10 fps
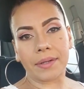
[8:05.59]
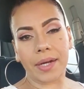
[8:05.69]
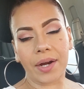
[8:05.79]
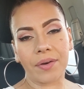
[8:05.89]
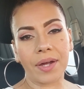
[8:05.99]

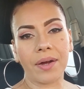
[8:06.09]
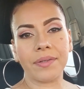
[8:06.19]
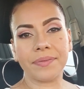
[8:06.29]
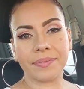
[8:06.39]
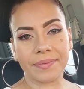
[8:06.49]
Carry
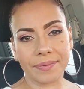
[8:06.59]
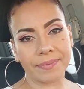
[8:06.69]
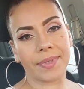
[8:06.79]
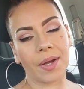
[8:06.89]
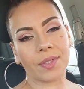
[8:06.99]
on.
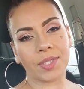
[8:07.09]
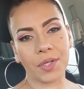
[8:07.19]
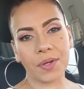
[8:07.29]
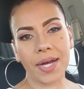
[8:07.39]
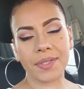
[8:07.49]
I'll see
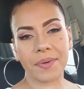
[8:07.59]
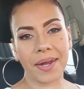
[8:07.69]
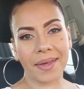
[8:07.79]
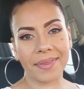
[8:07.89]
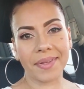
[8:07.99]
you guys when
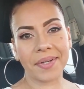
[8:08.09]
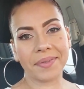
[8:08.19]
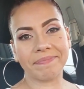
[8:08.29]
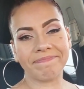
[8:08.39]
I get there.